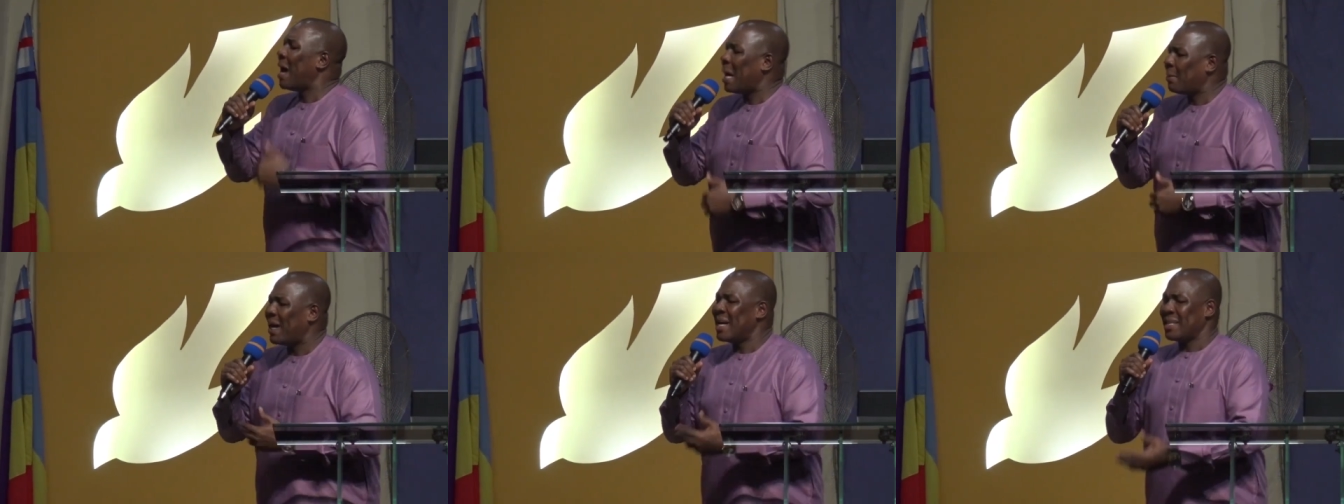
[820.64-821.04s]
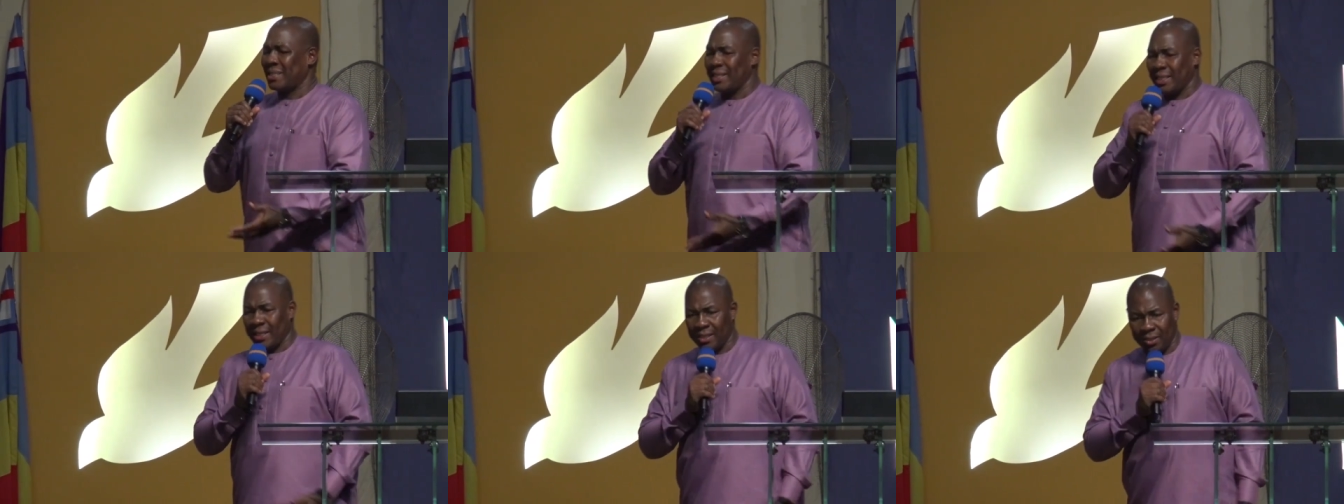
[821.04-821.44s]
am I
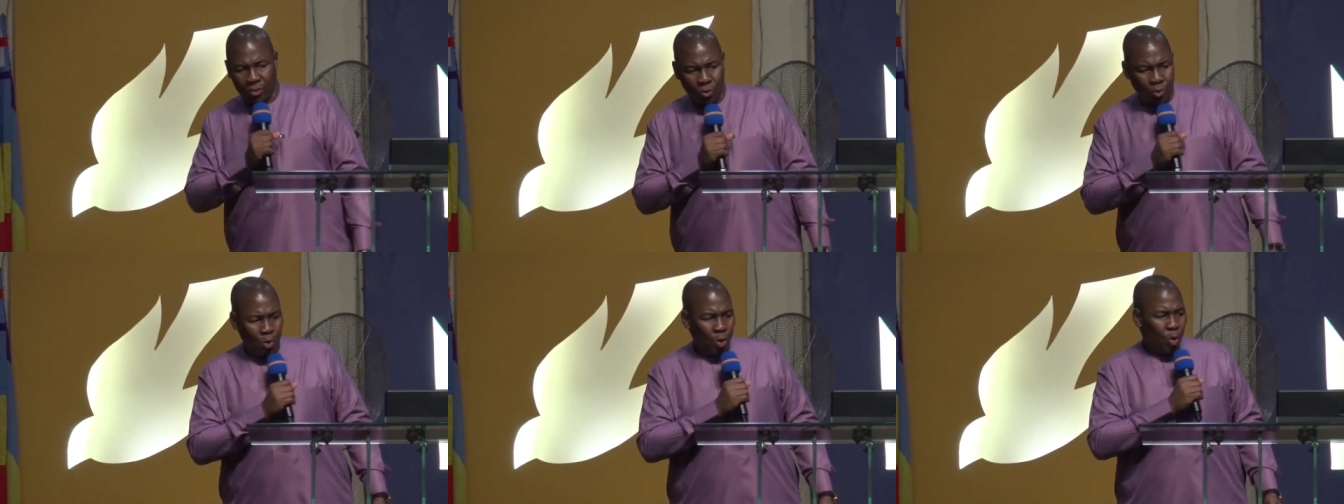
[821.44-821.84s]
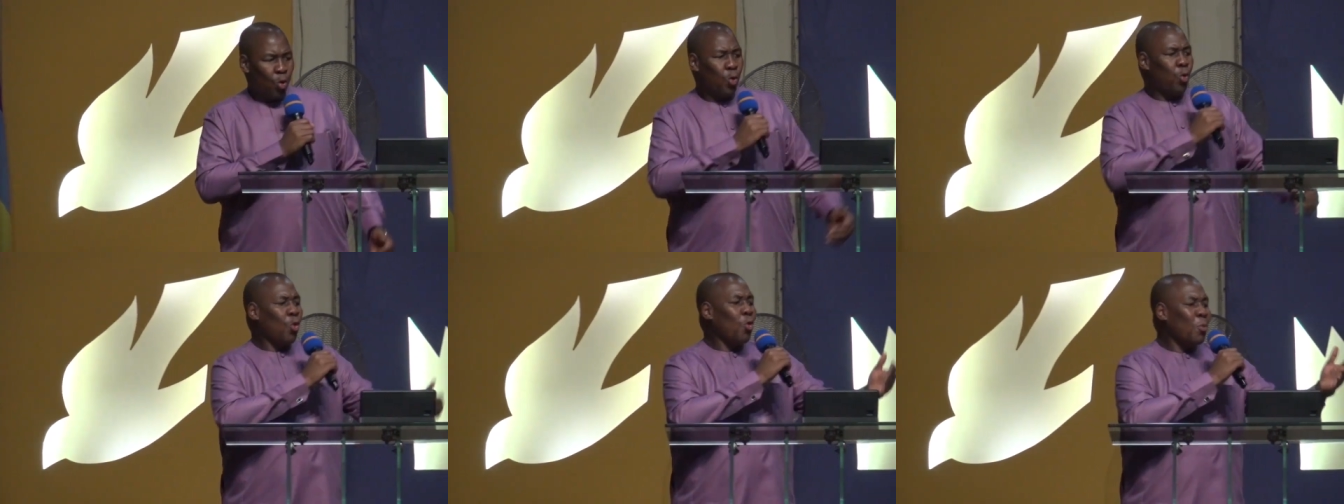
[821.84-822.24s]
seeking?
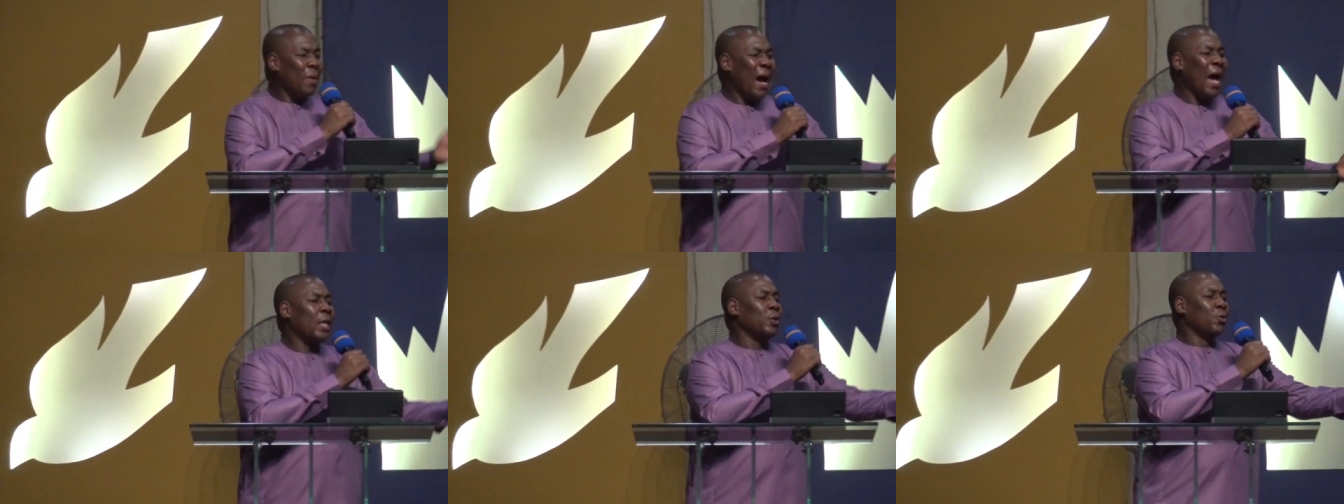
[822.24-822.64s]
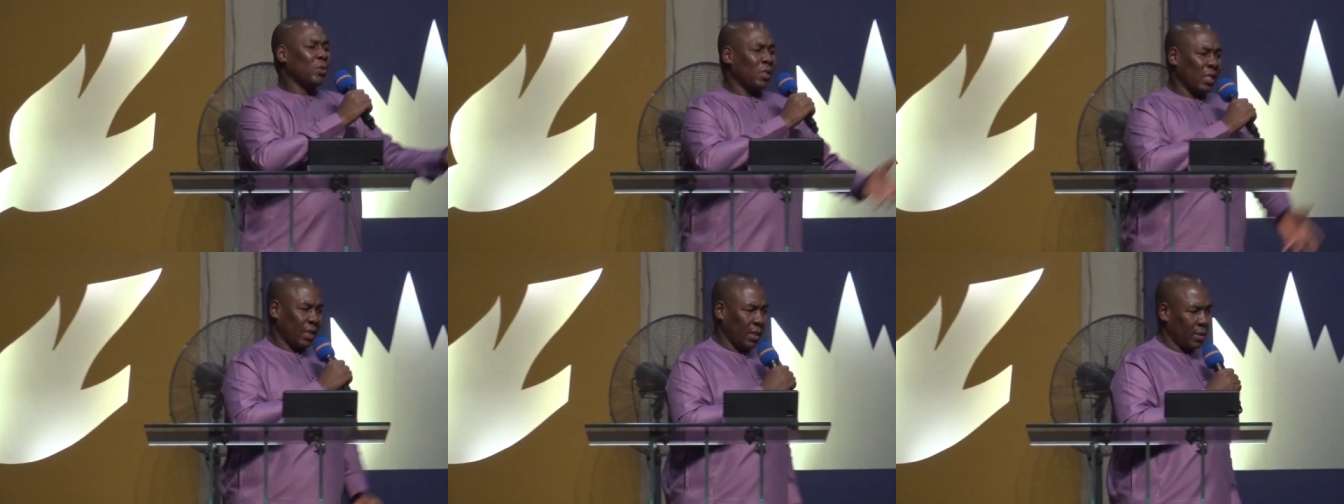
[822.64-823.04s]
Whom are you
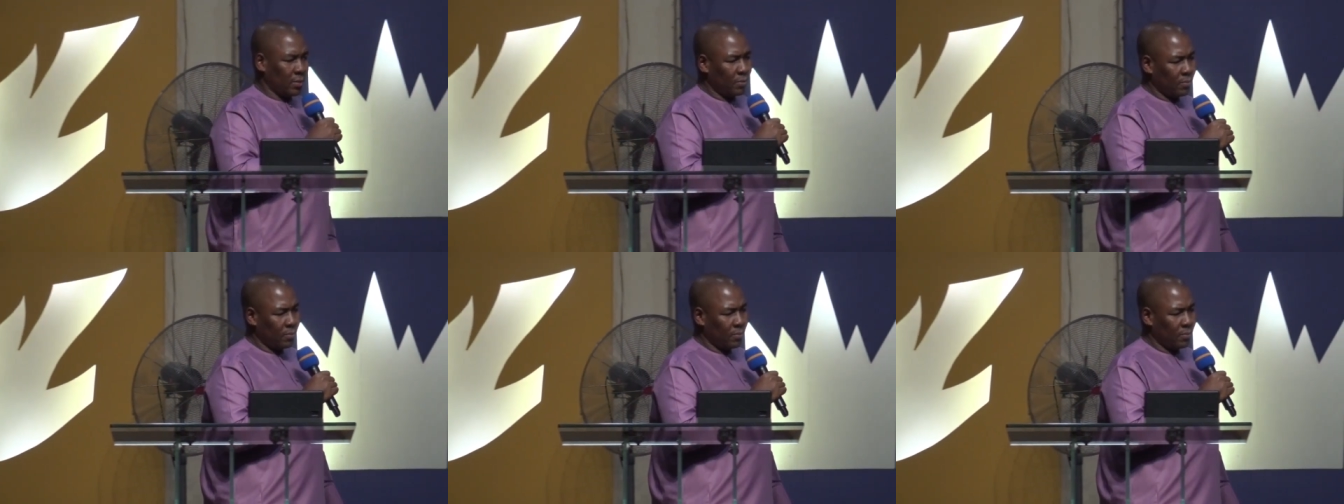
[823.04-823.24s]
seeking?